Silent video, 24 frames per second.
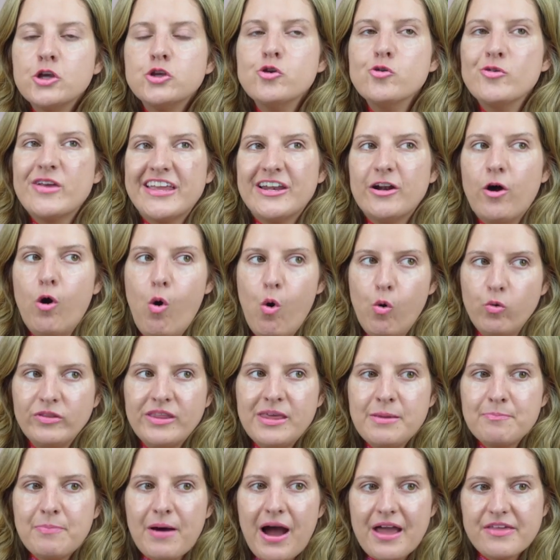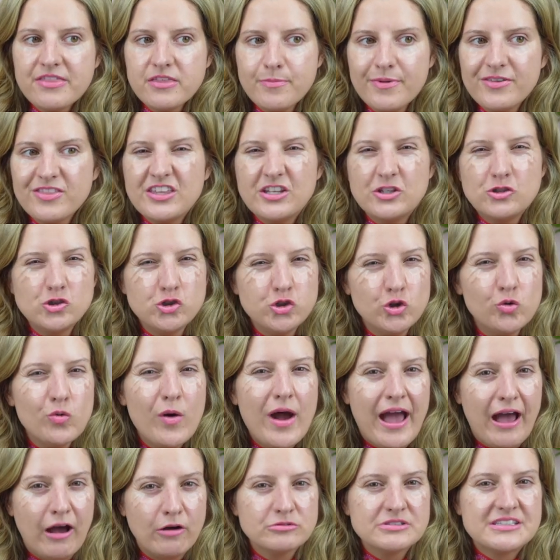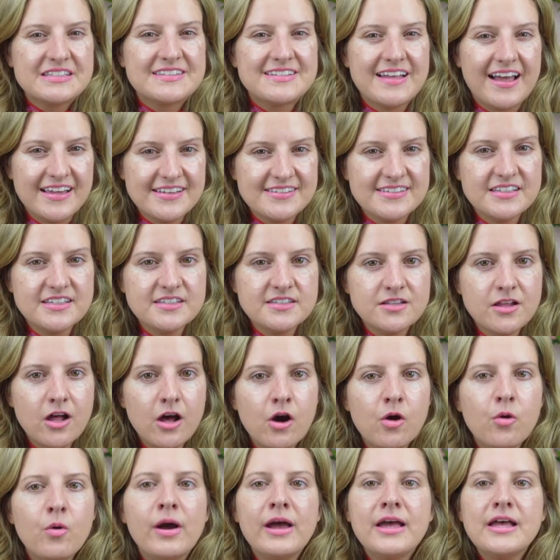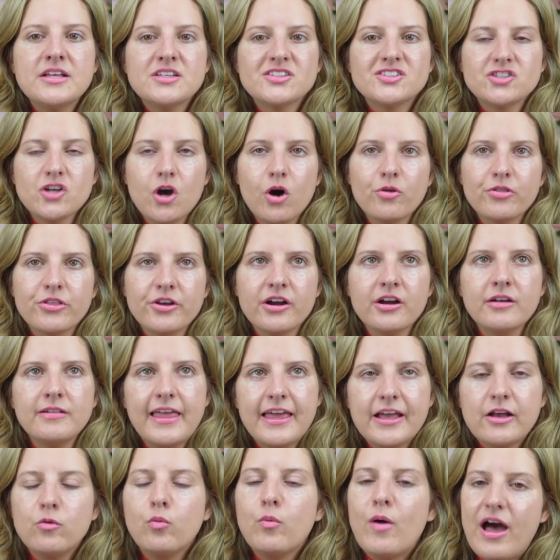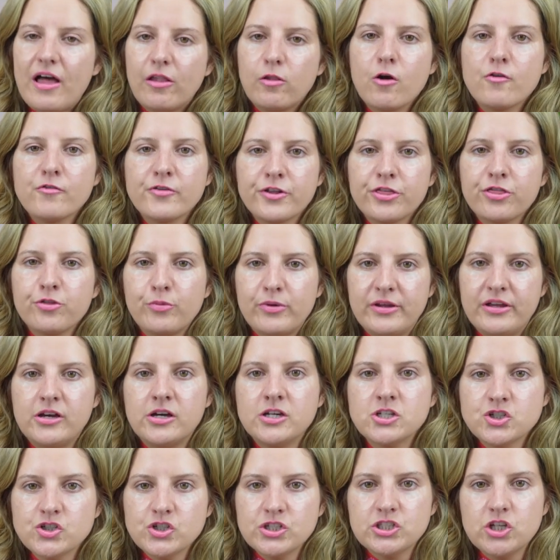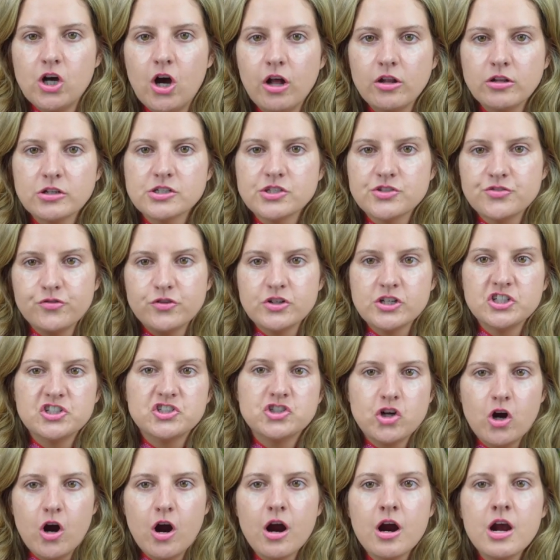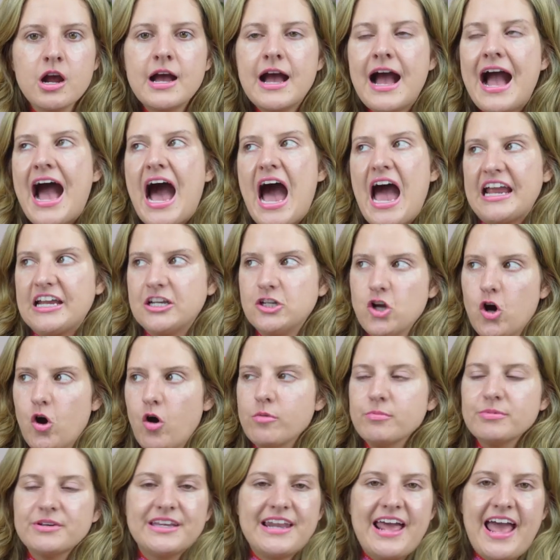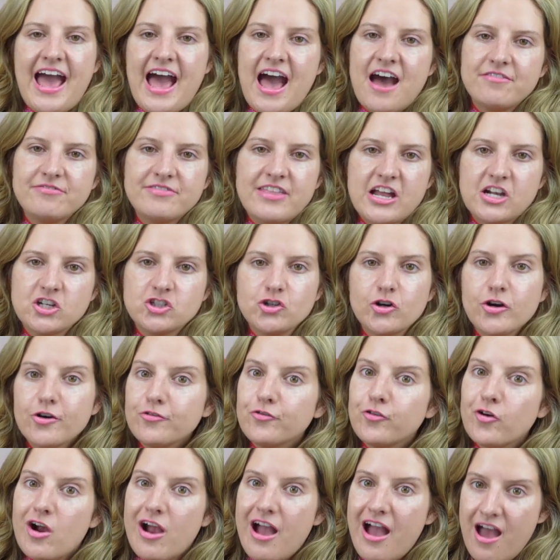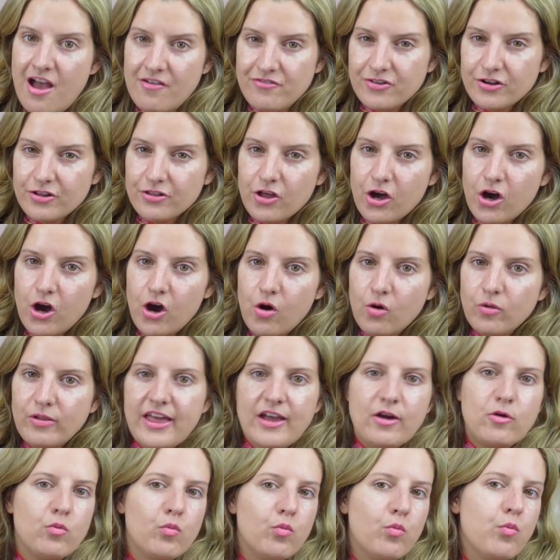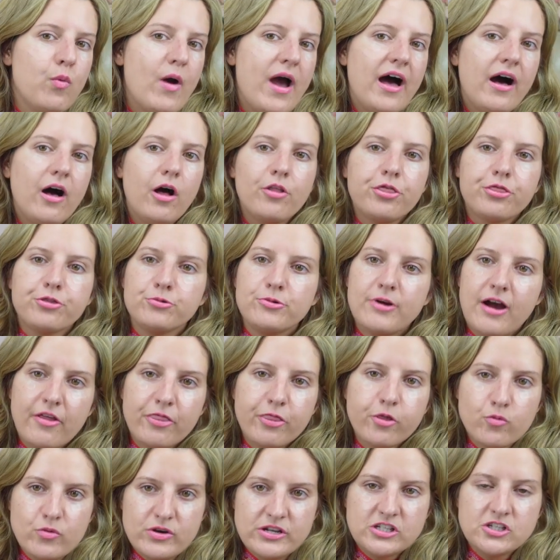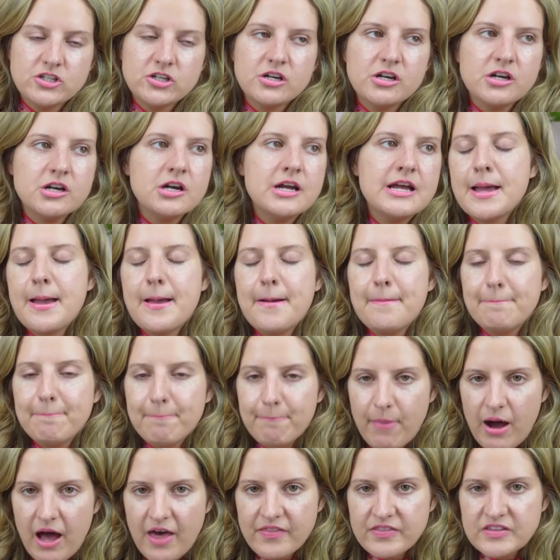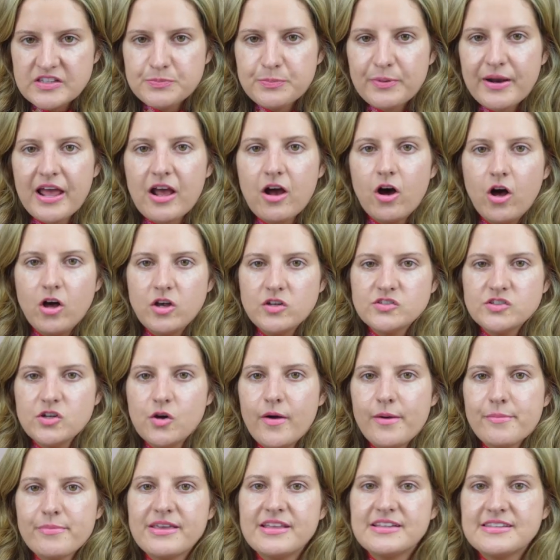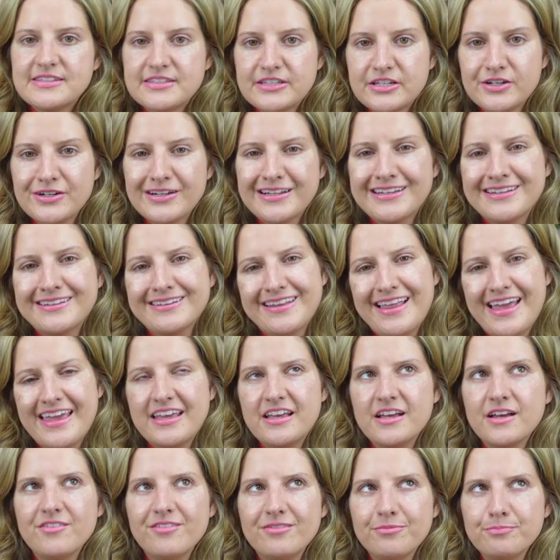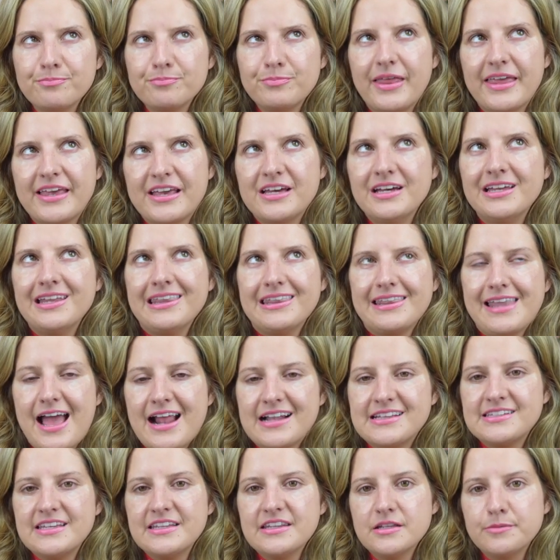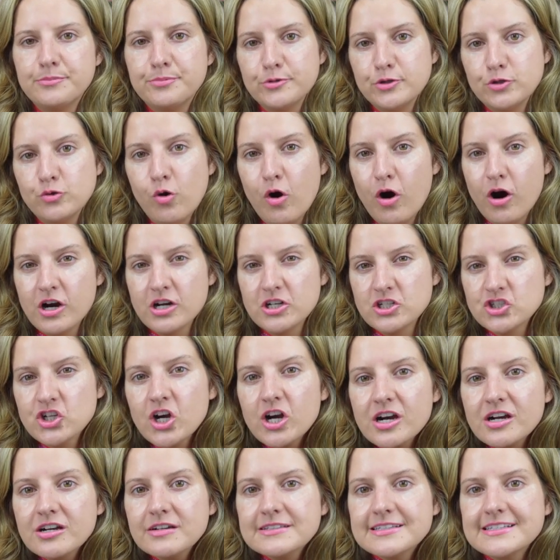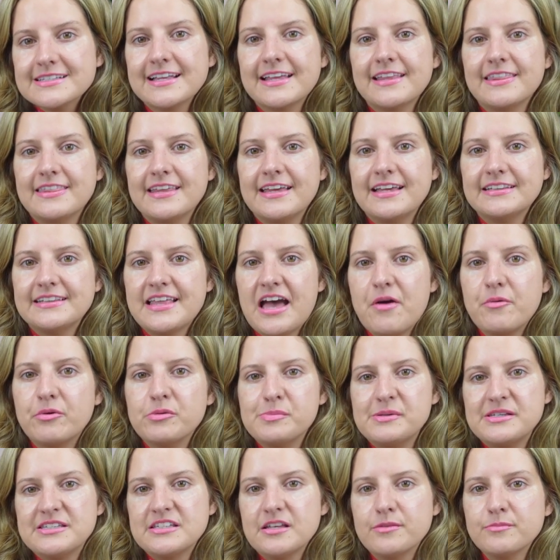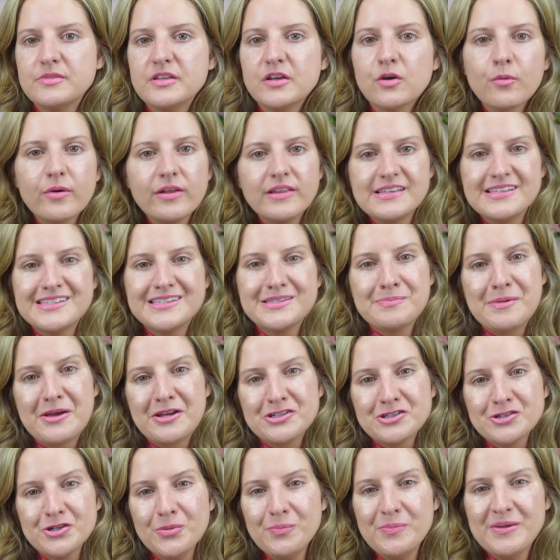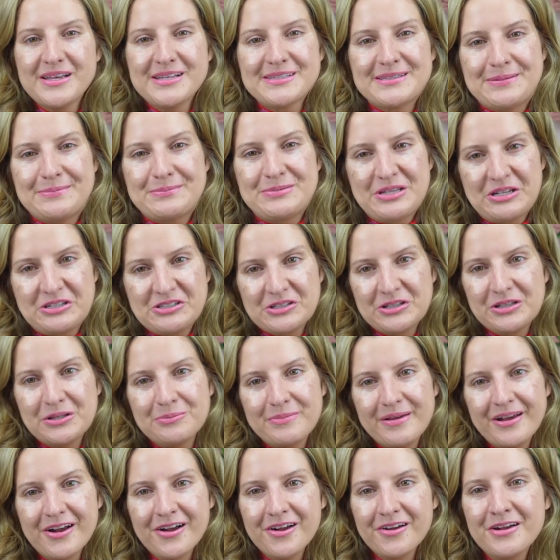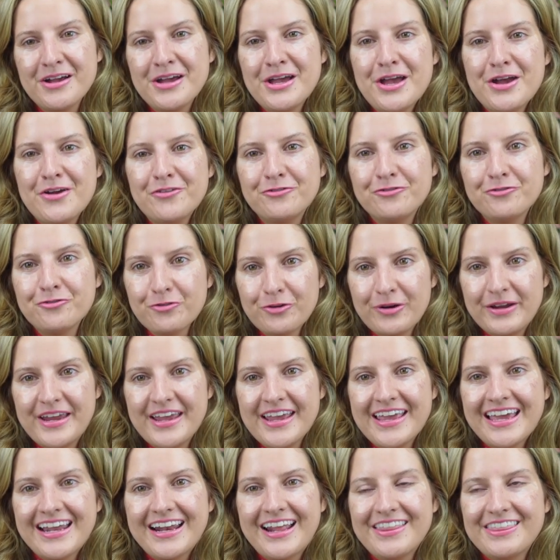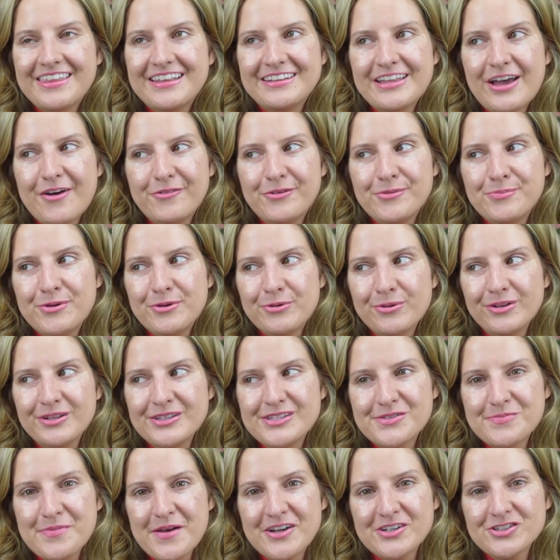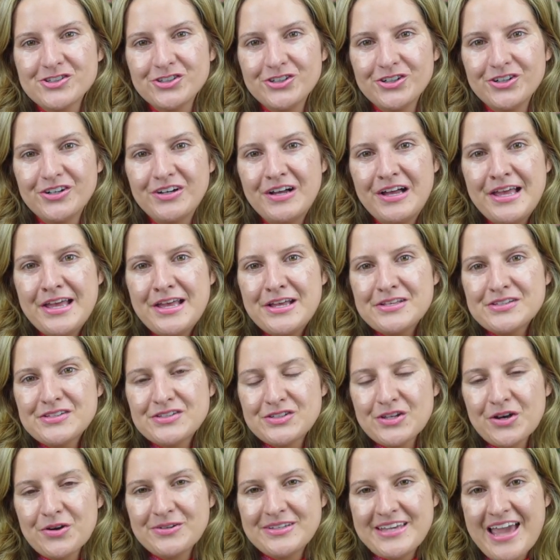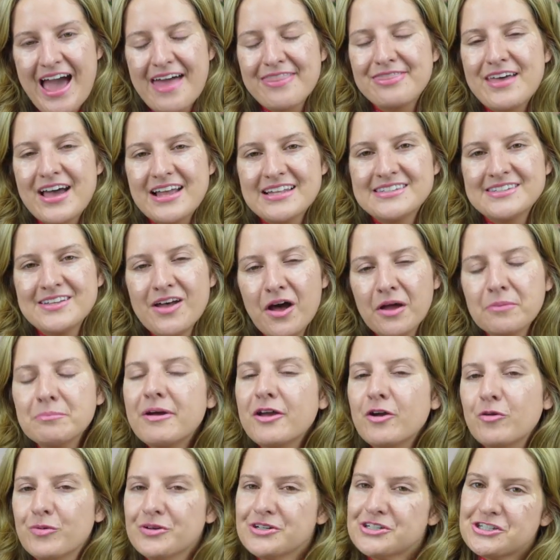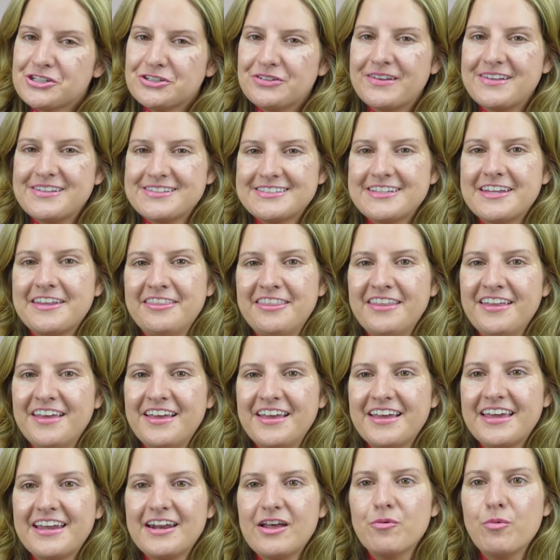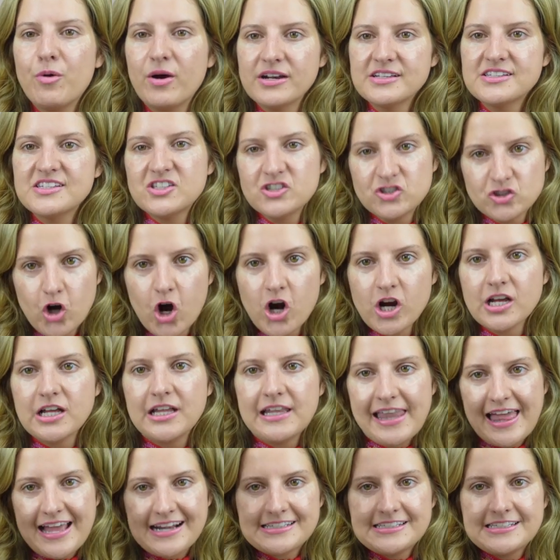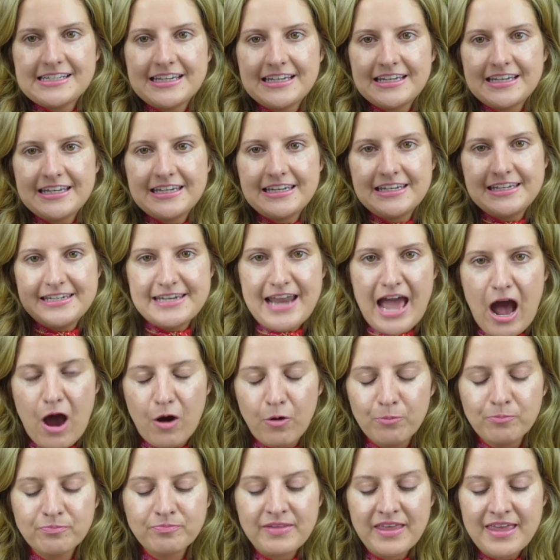You can only buy them in the two ounce sizes though. So they were like well over three hundred dollars for a jar. I know I'm gonna have that jar forever though, like well throughout the winter months, but I also am considering like like collecting the Blue Heart jars. I think that would be something really special because I'm such a La Mer freak and I think that would be really special. So yeah, that's on my wish list, I think, and I wanna start collecting now.